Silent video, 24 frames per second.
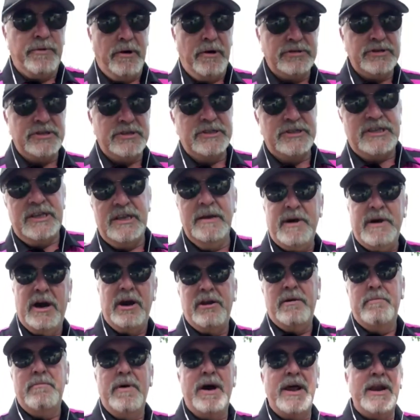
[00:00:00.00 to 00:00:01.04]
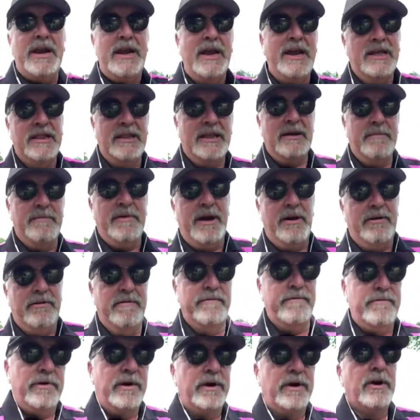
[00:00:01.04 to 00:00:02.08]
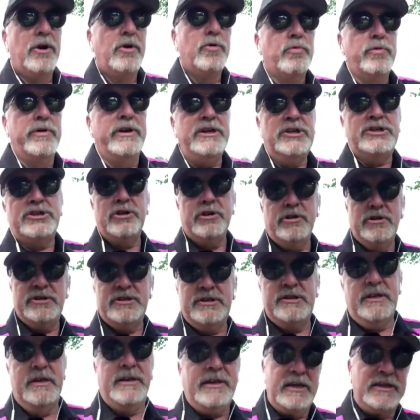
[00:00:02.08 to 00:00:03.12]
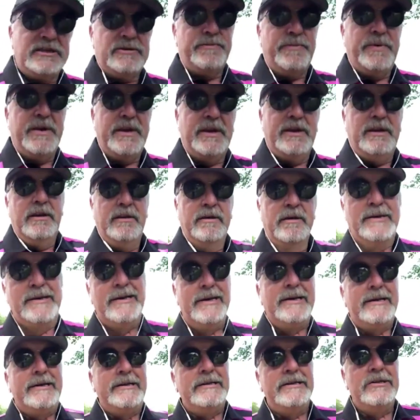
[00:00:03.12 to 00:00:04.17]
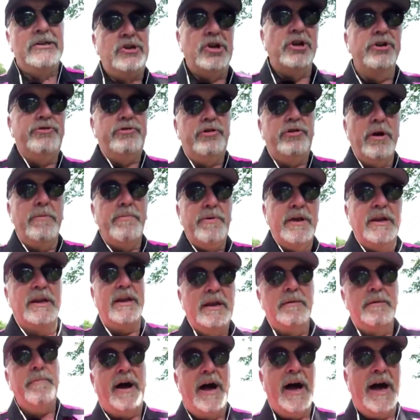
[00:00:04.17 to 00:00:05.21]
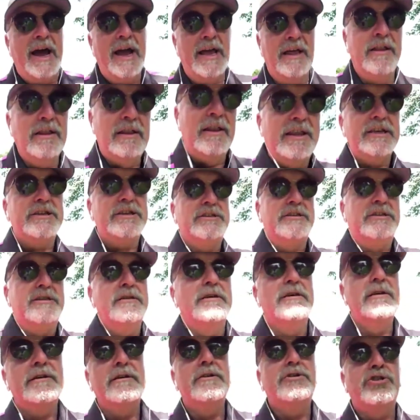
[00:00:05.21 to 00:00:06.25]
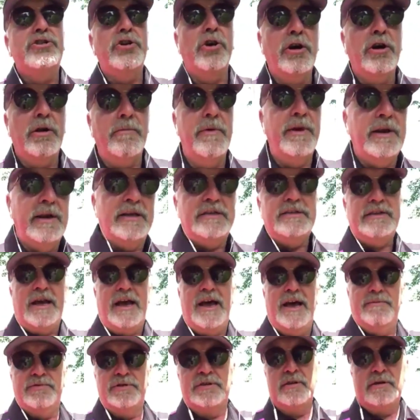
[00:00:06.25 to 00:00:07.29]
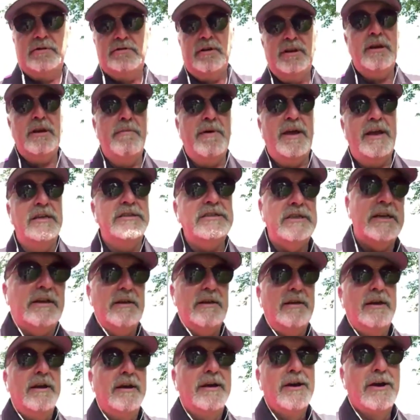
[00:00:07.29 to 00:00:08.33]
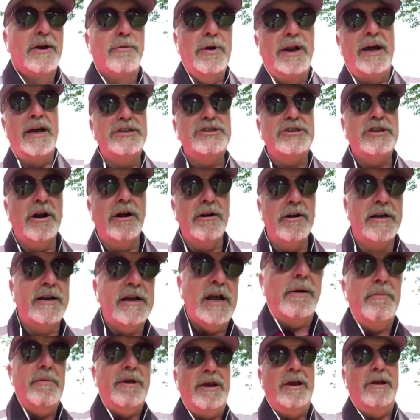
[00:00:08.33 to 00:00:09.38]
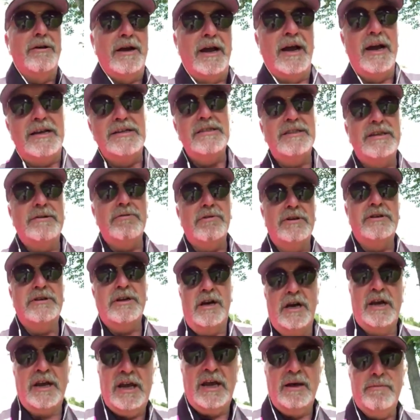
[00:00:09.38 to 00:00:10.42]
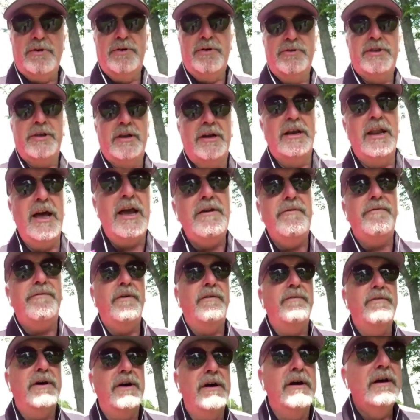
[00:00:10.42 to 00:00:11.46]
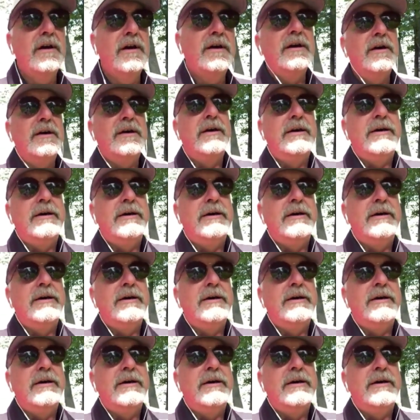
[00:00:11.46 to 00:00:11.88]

fibrosis. The amount of money and the amount of research that has been contributed by this tournament is absolutely amazing. When I started coming here, guys, they were talking about the life of a